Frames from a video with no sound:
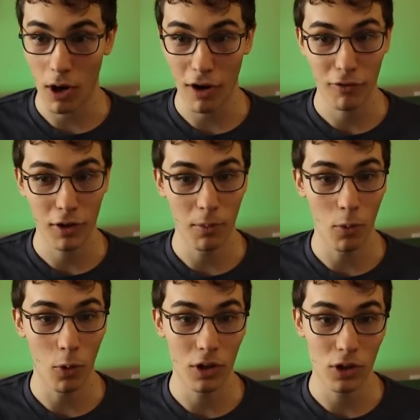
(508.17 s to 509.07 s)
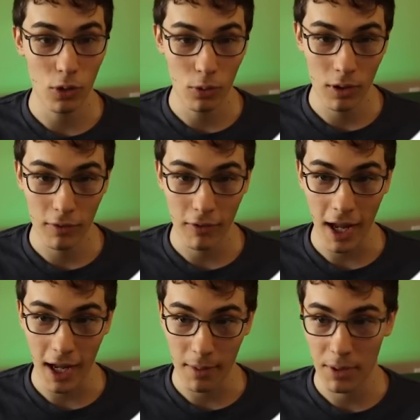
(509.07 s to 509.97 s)
offering a more intuitive
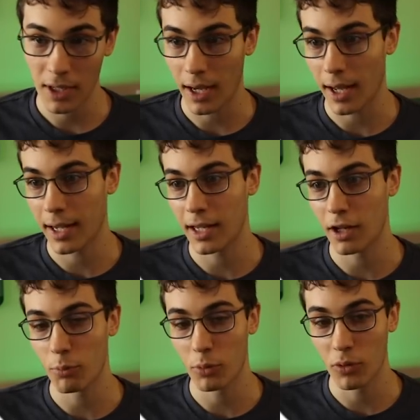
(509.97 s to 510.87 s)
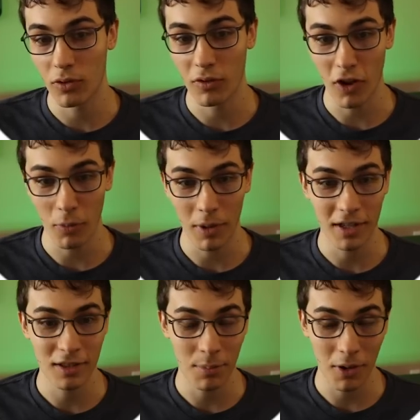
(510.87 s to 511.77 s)
API and improved development
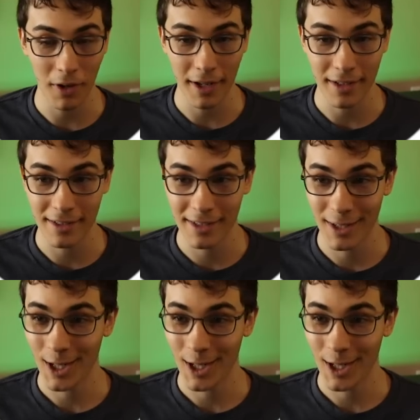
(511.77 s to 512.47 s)
experience.